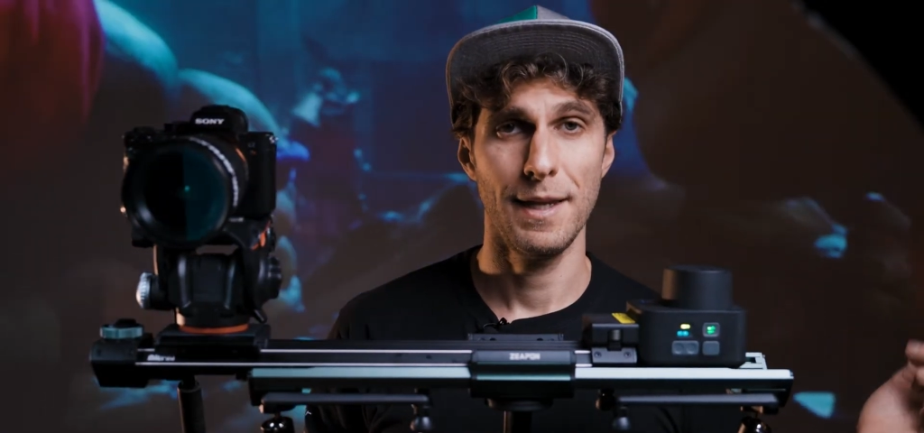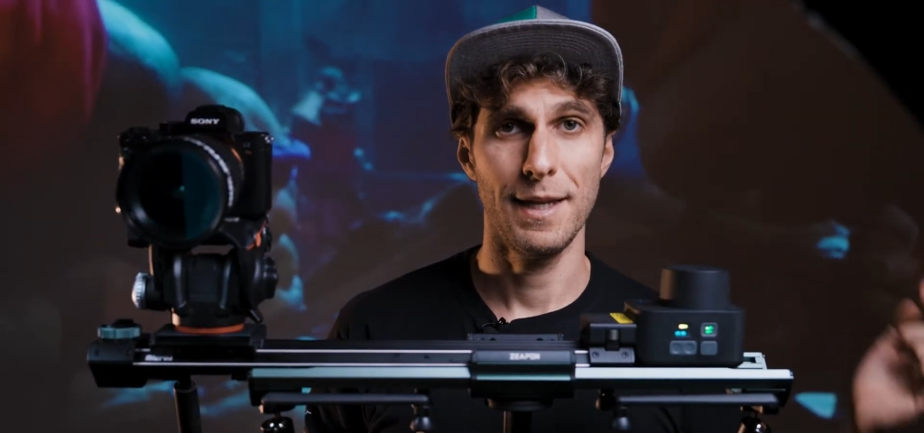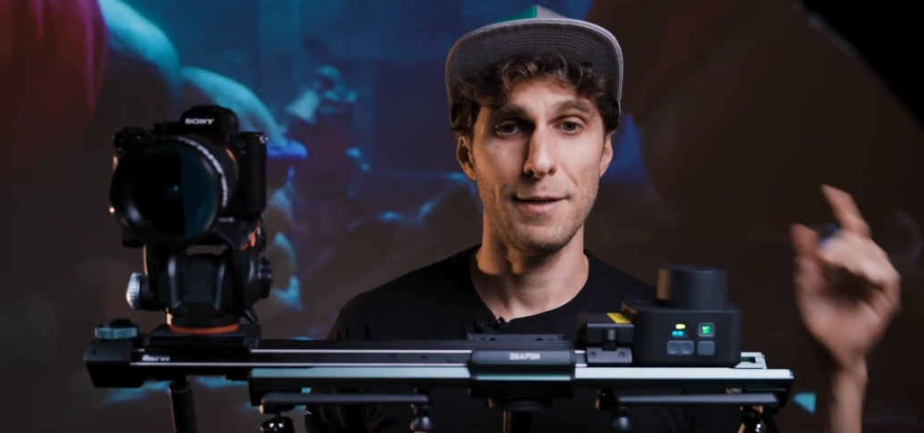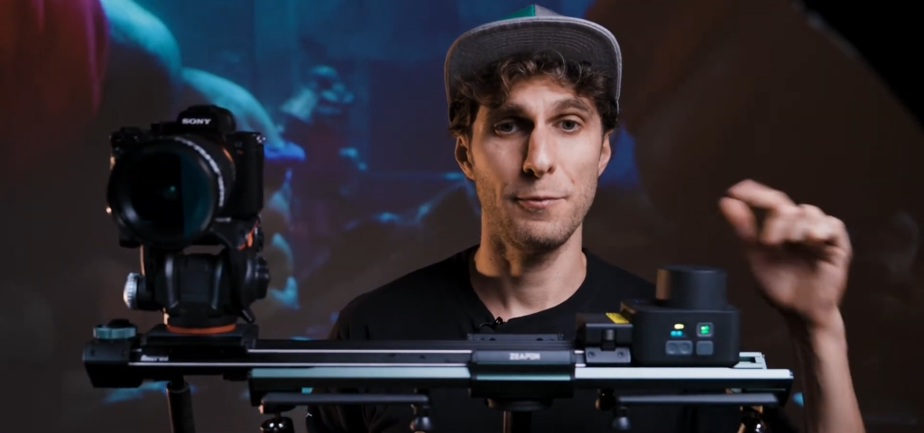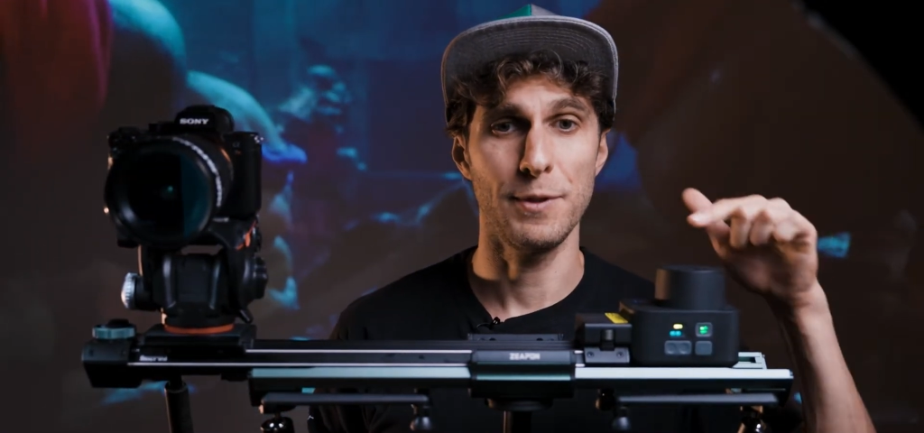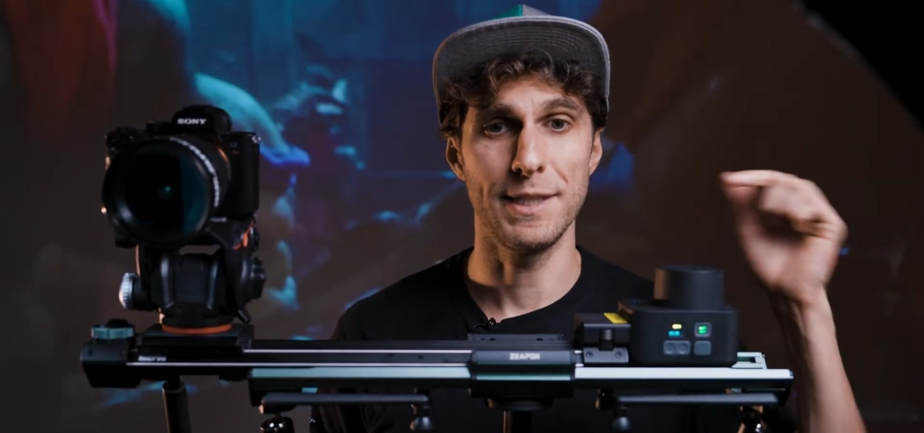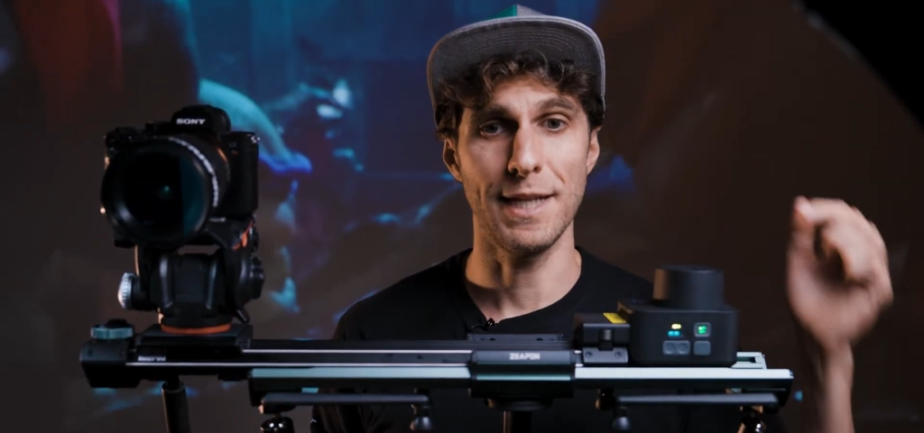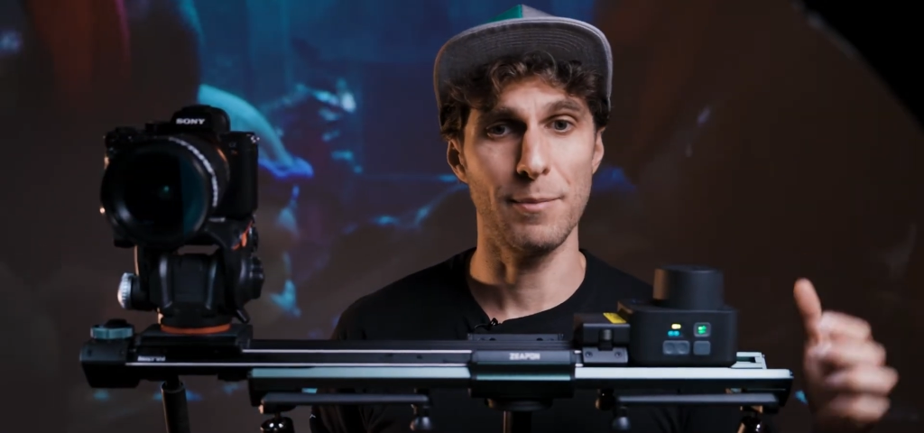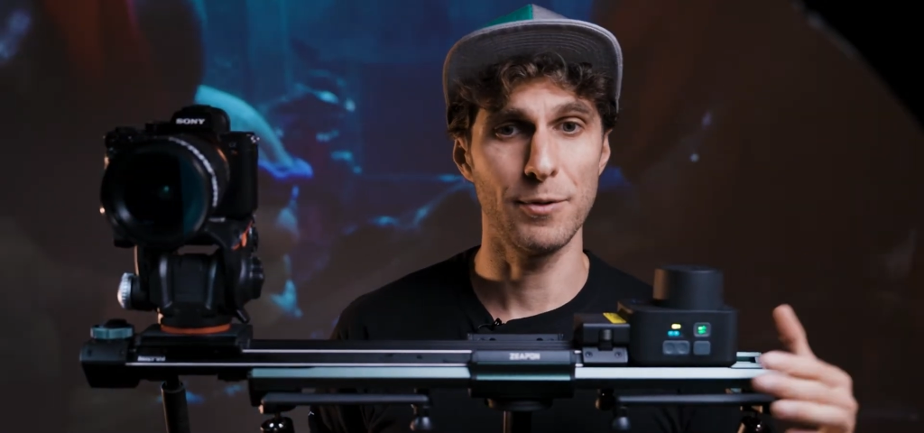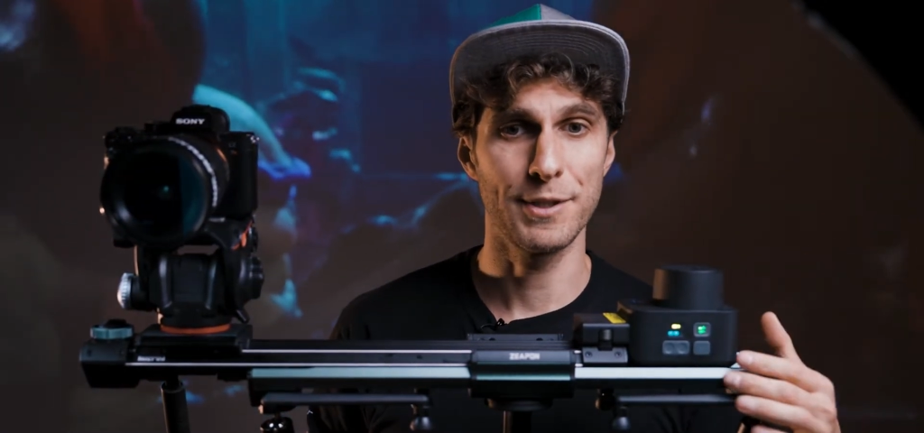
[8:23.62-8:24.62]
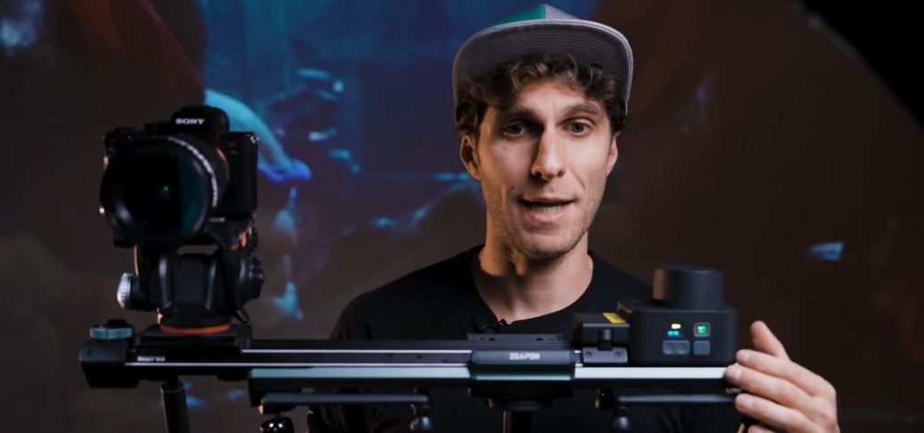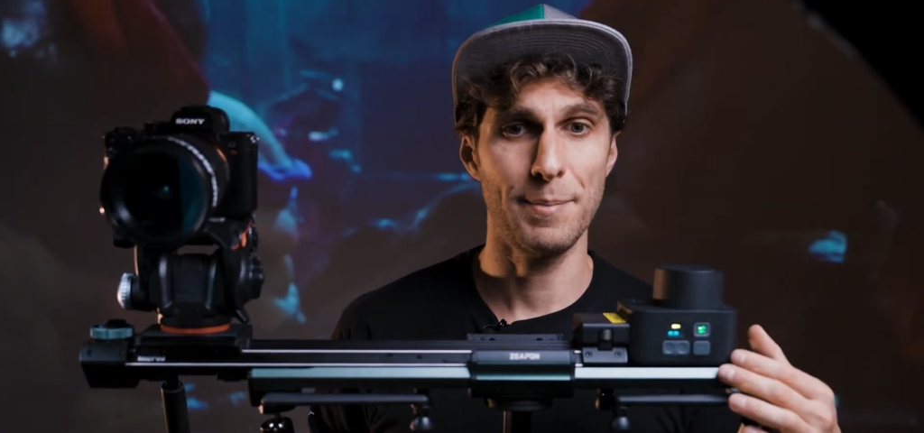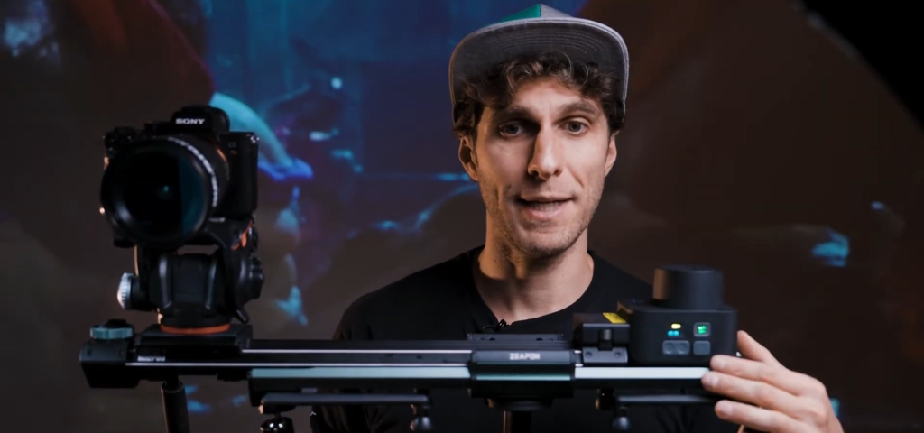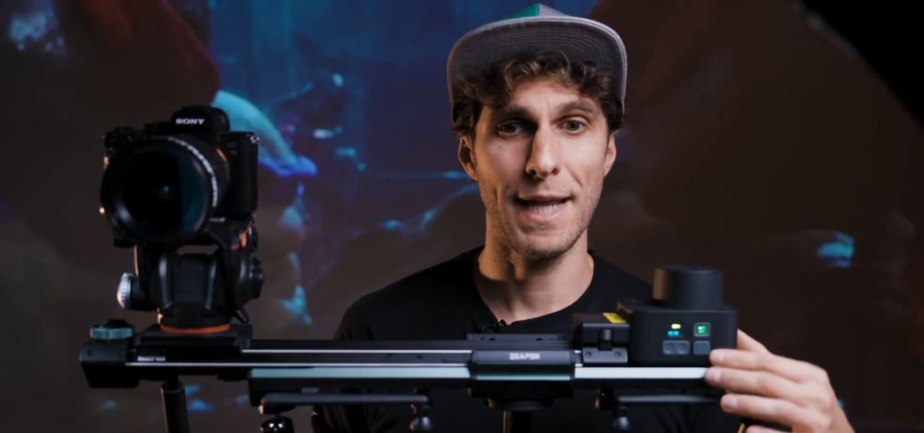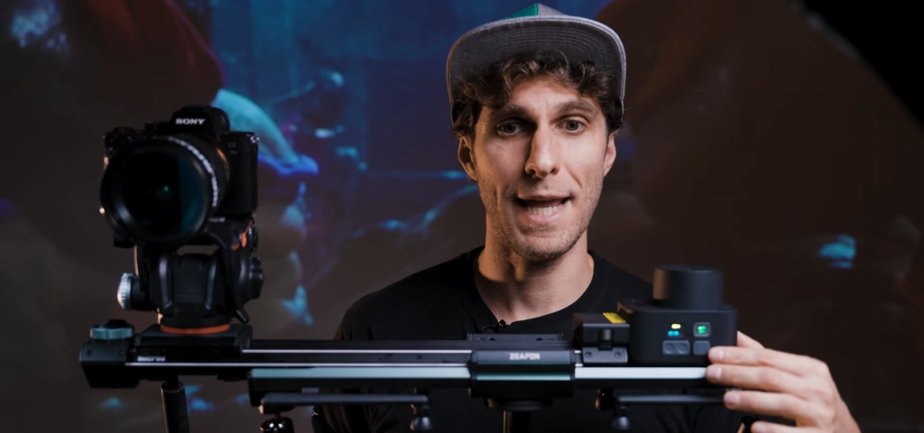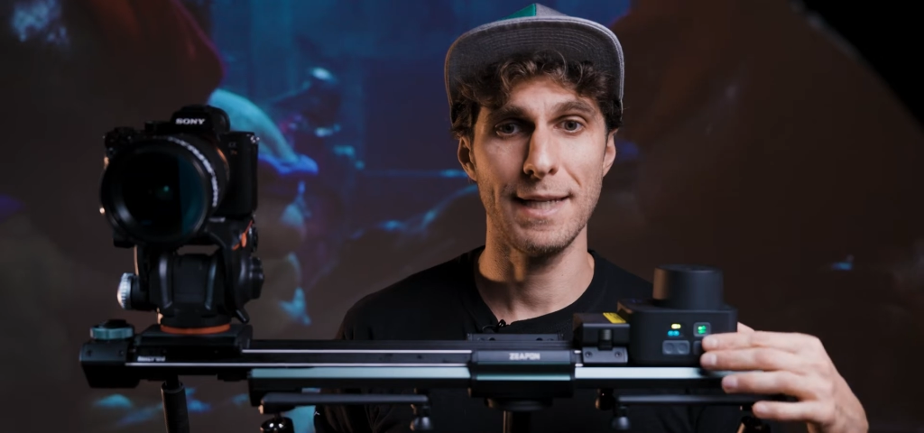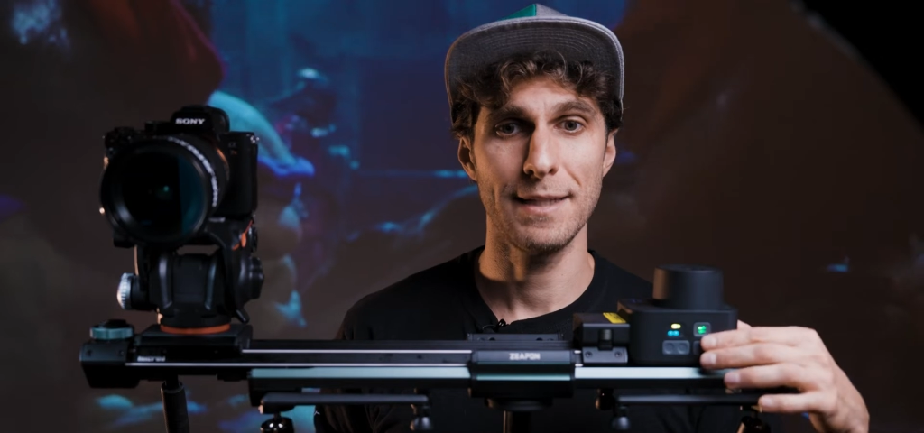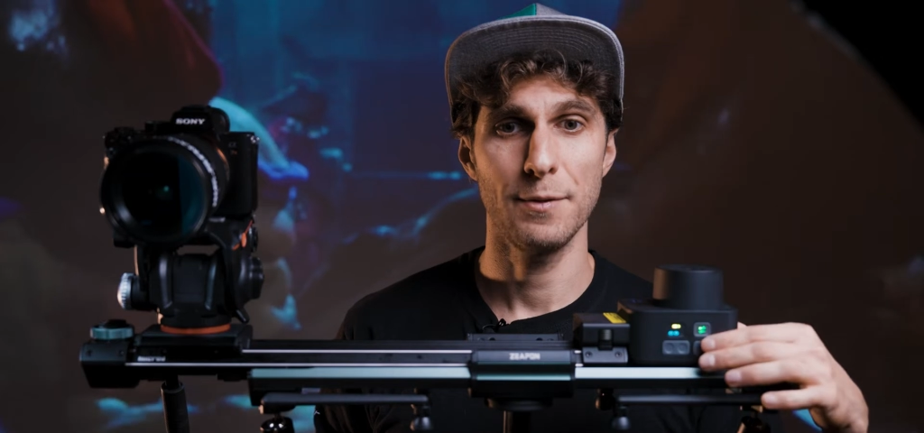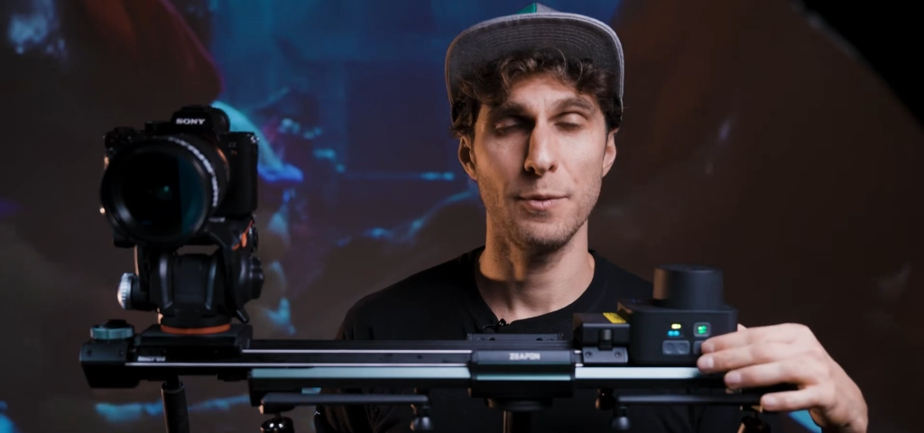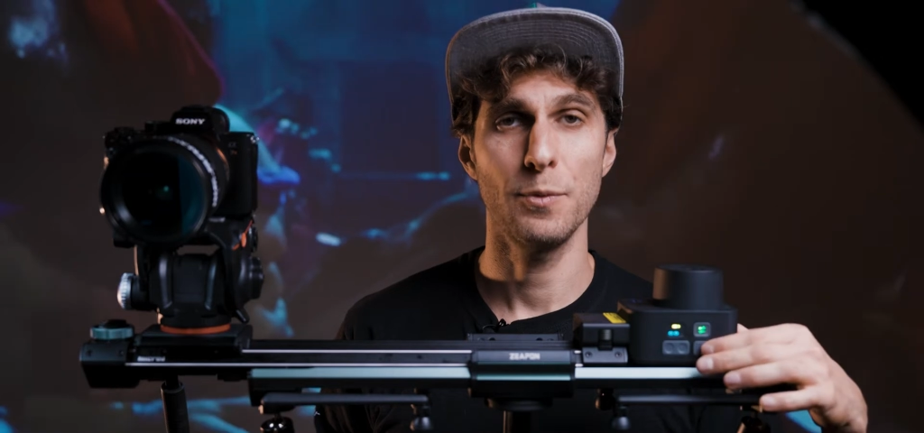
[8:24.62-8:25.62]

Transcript: And if we double tap it again,